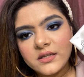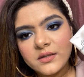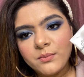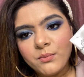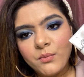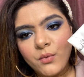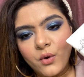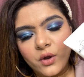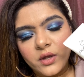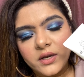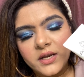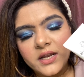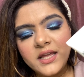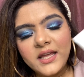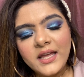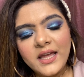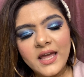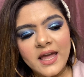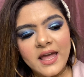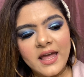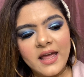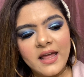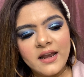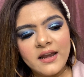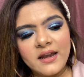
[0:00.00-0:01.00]
the morning
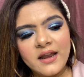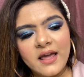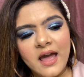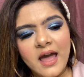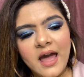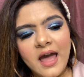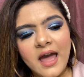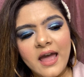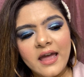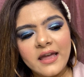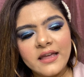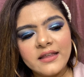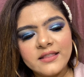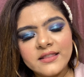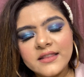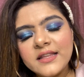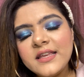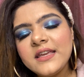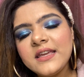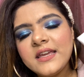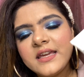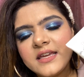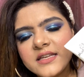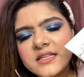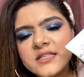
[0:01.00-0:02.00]
and I
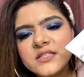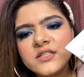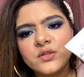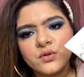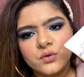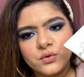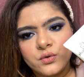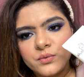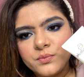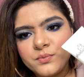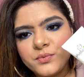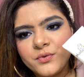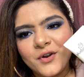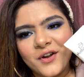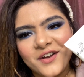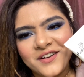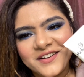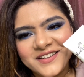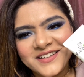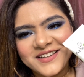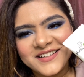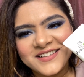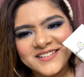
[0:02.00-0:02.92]
think it is a good product.